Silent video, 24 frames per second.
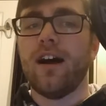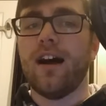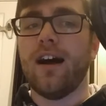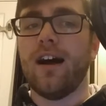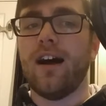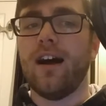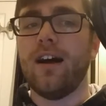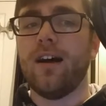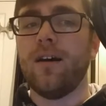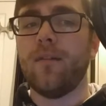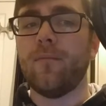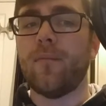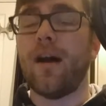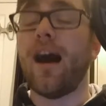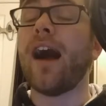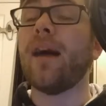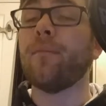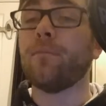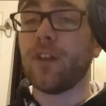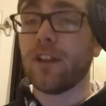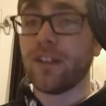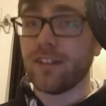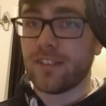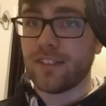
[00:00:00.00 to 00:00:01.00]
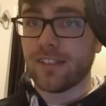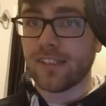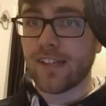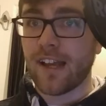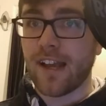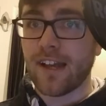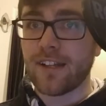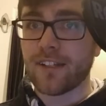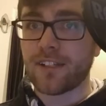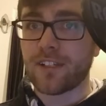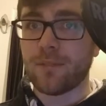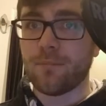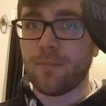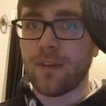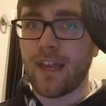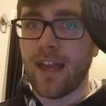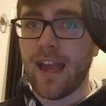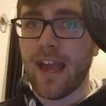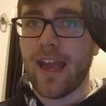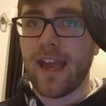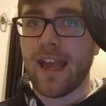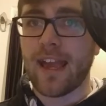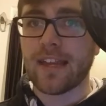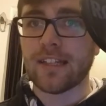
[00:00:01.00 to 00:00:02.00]
I'm going to design it to
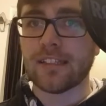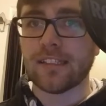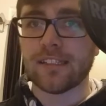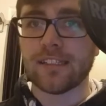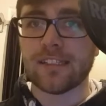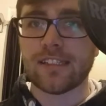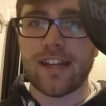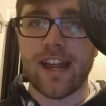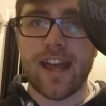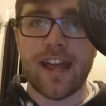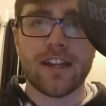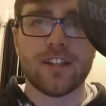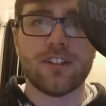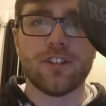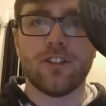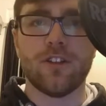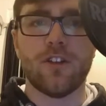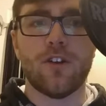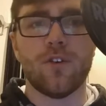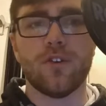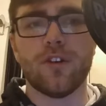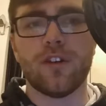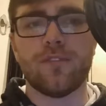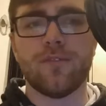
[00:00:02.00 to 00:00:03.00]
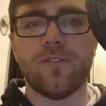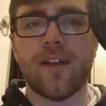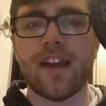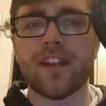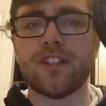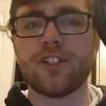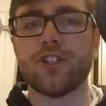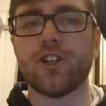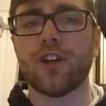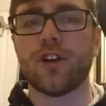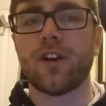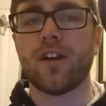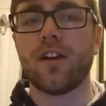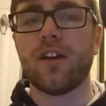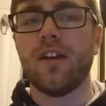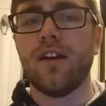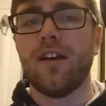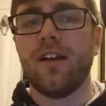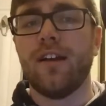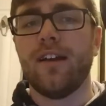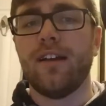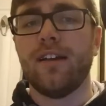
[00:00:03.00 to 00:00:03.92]
be a standalone adventure,